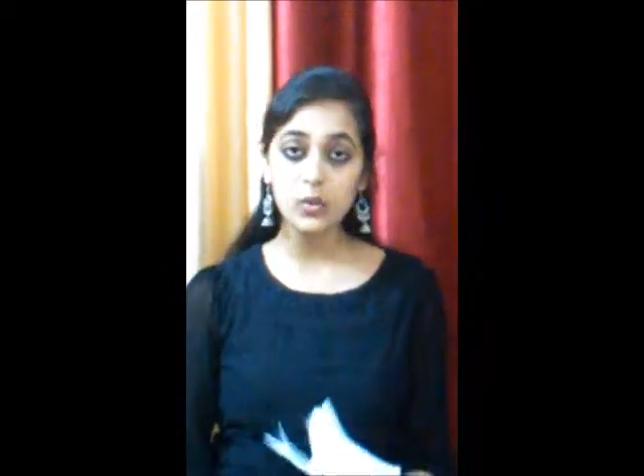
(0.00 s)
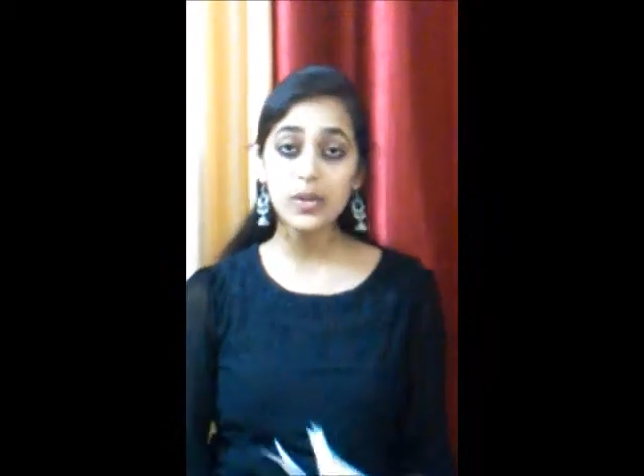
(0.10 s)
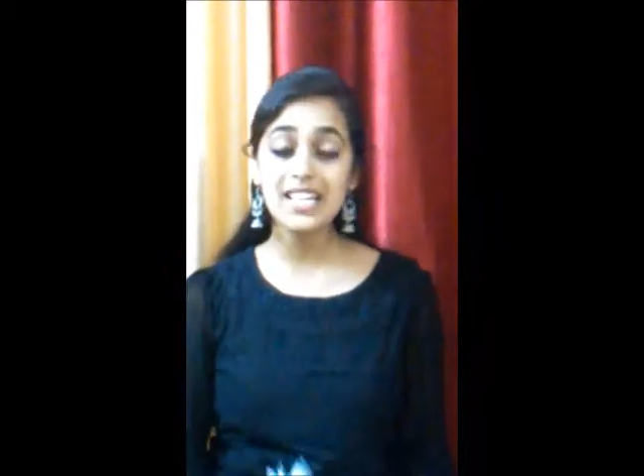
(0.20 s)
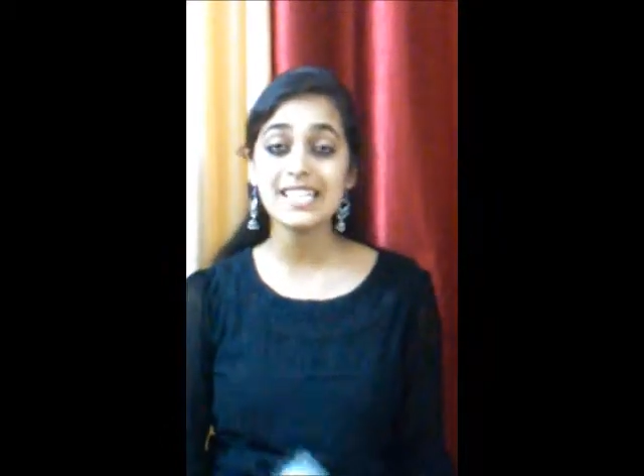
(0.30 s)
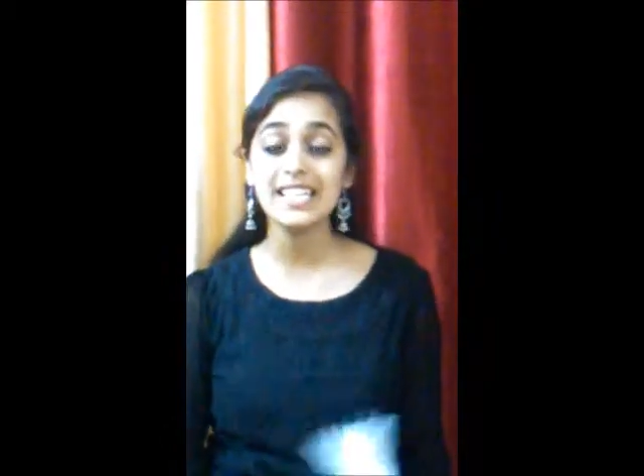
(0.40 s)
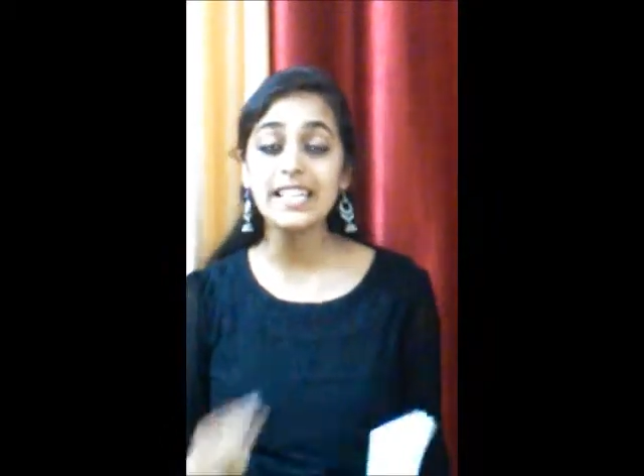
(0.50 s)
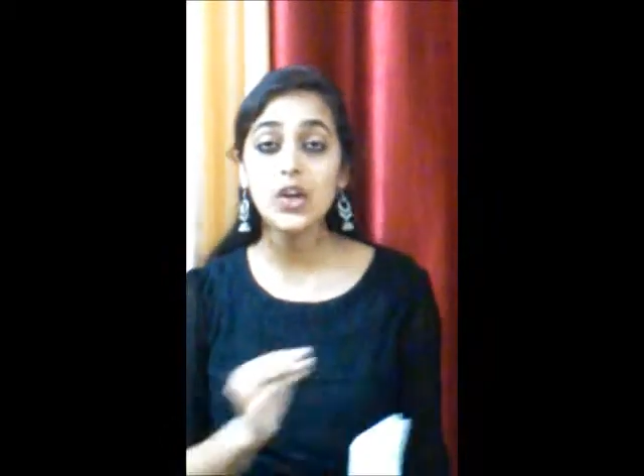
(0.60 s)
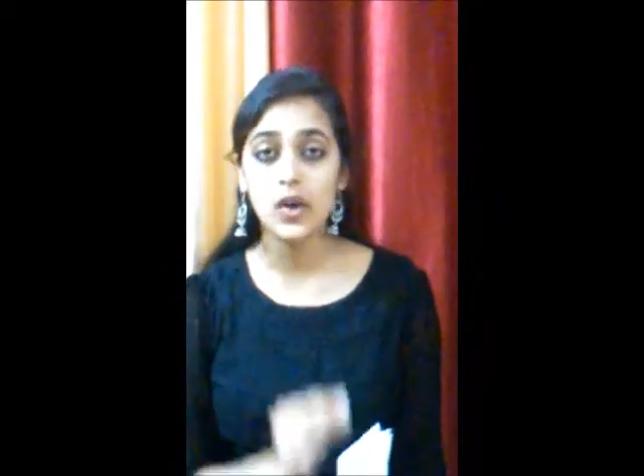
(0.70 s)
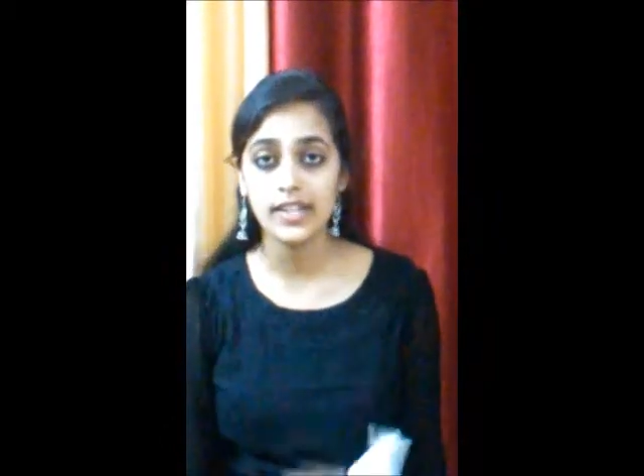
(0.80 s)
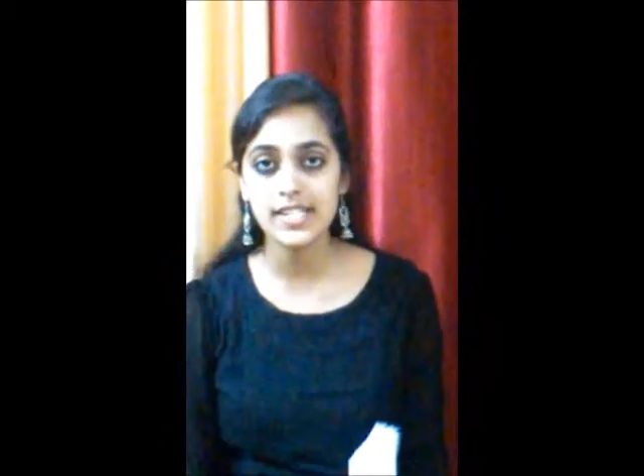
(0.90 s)
you is in
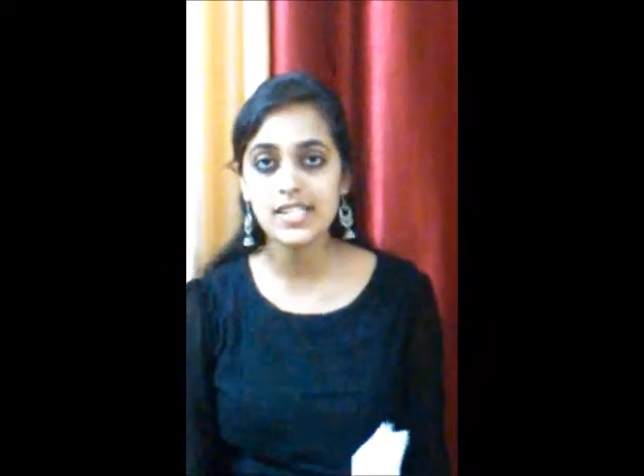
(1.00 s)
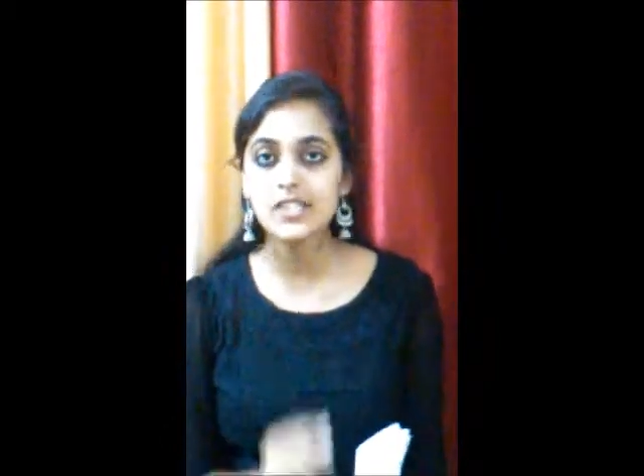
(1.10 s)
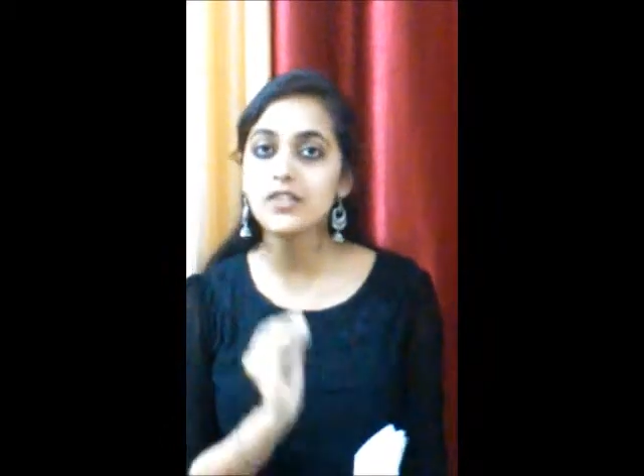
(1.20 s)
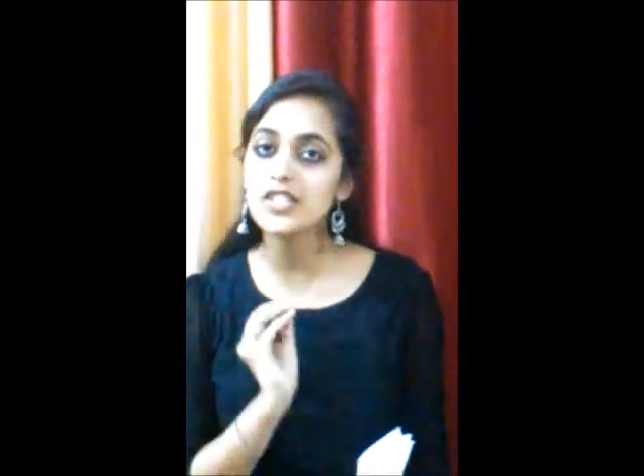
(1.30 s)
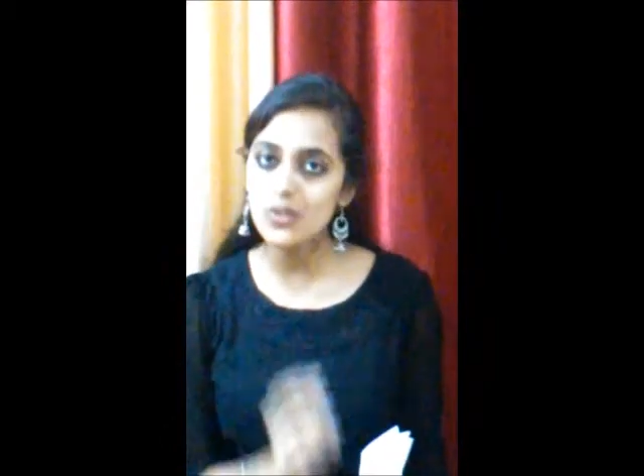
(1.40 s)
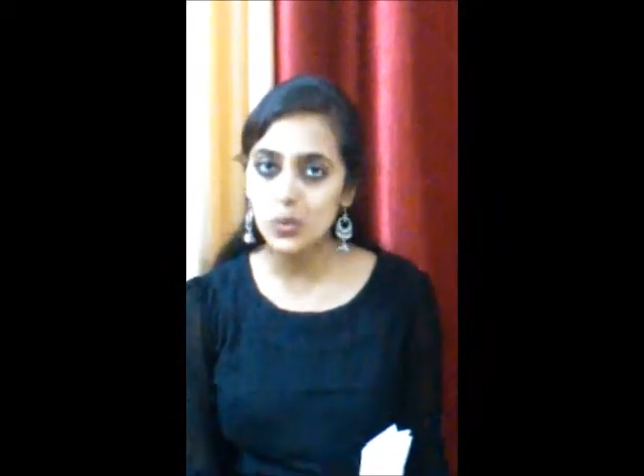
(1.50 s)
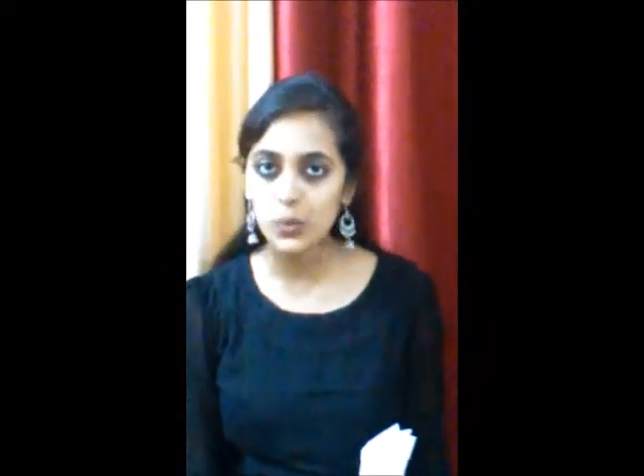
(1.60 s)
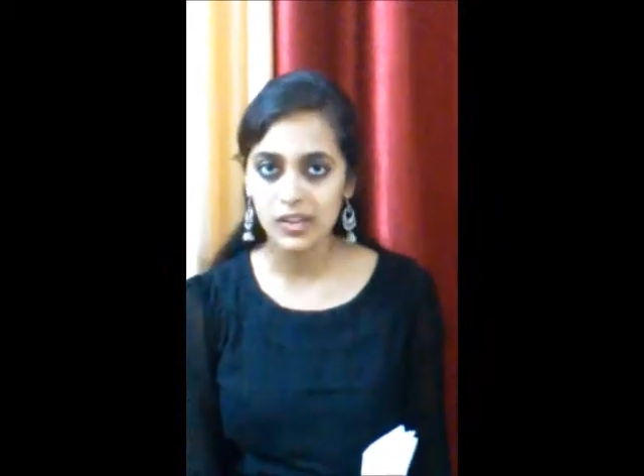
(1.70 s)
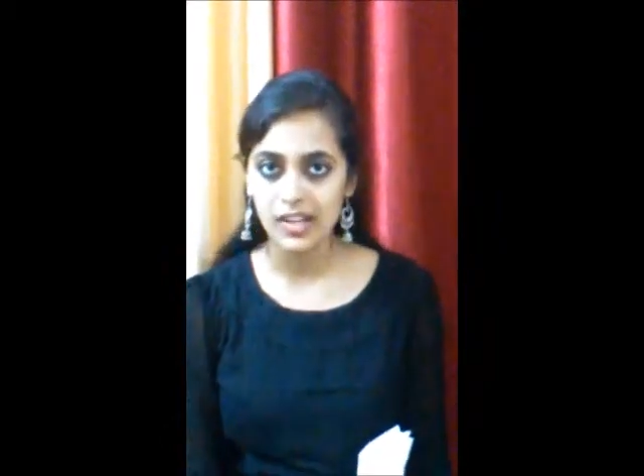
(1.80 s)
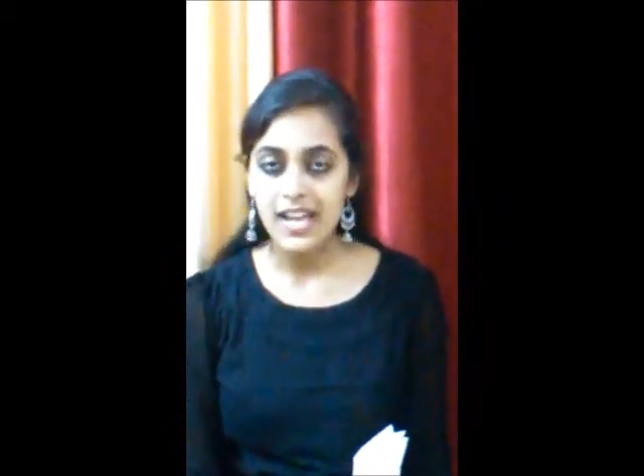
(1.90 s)
the context of the school,